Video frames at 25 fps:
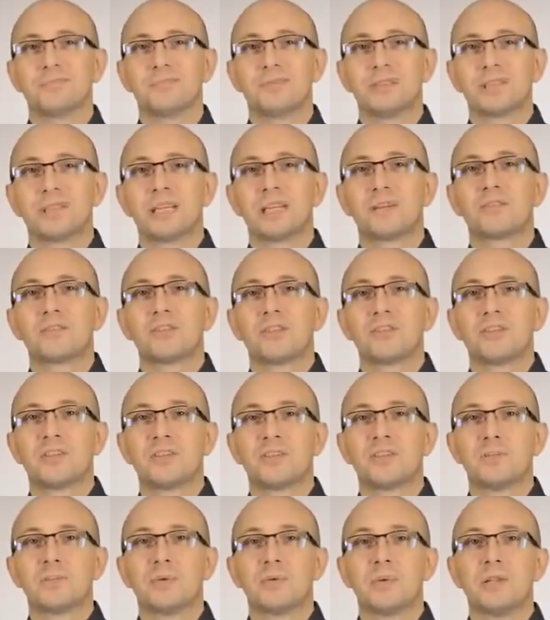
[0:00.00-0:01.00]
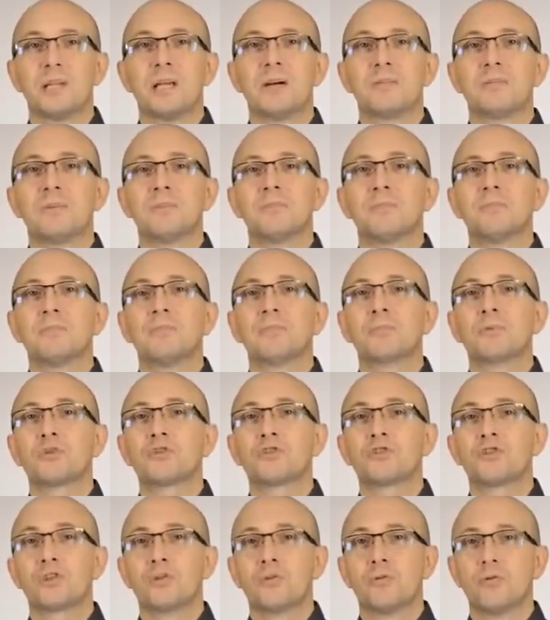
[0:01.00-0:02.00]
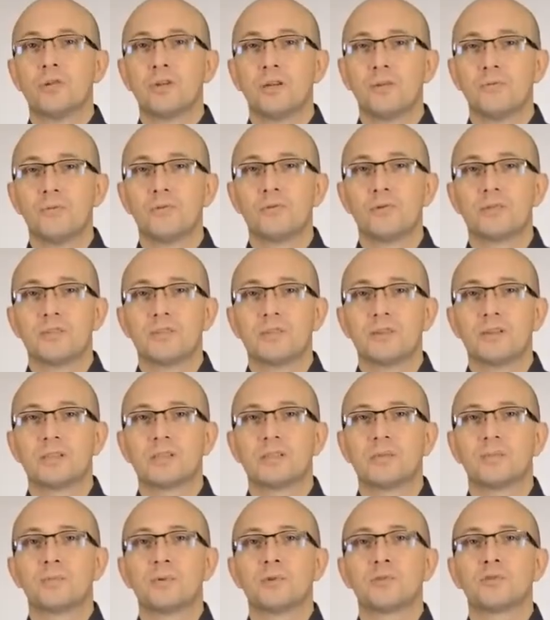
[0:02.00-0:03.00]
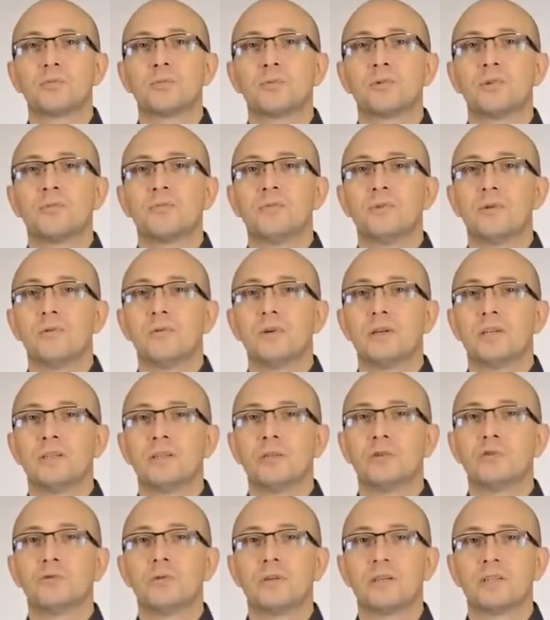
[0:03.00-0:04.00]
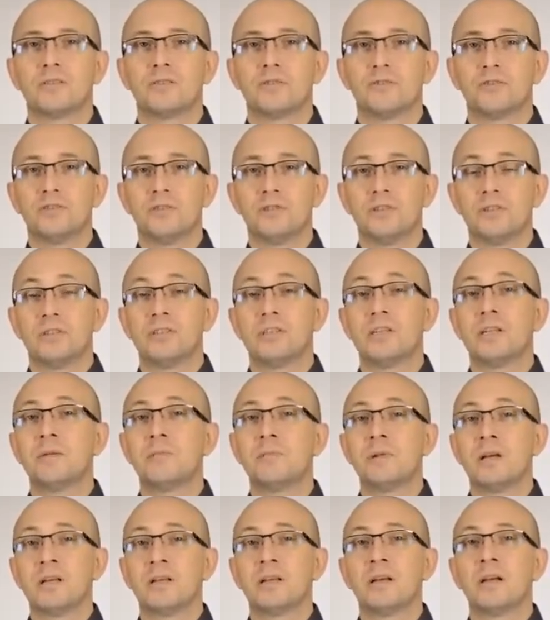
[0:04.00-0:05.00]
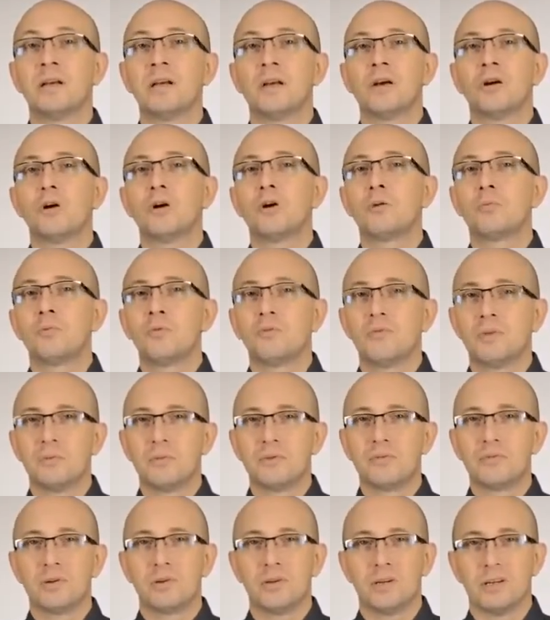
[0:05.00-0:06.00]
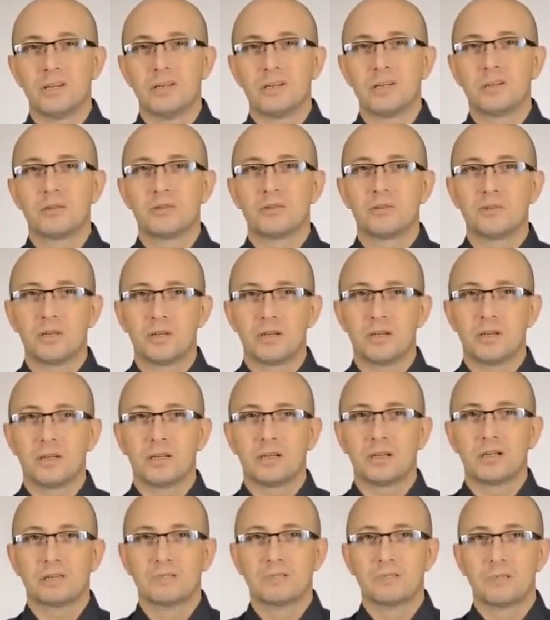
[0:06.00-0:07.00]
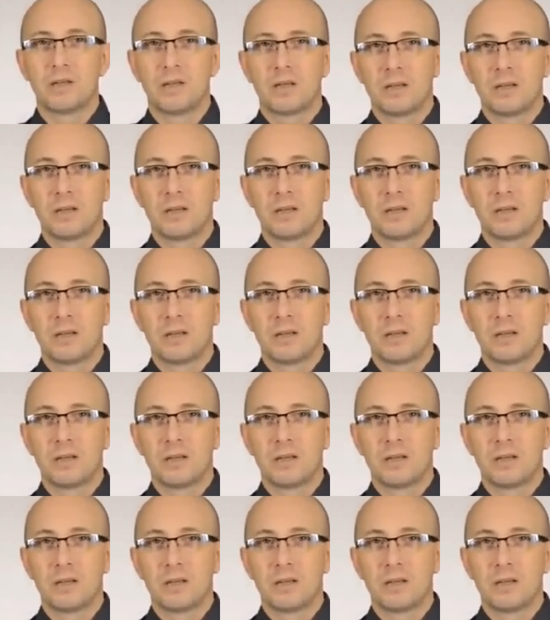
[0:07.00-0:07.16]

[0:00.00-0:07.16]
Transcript: As I mentioned before, individual functions and configuration of the Smil Line detectors will be discussed in the next episodes.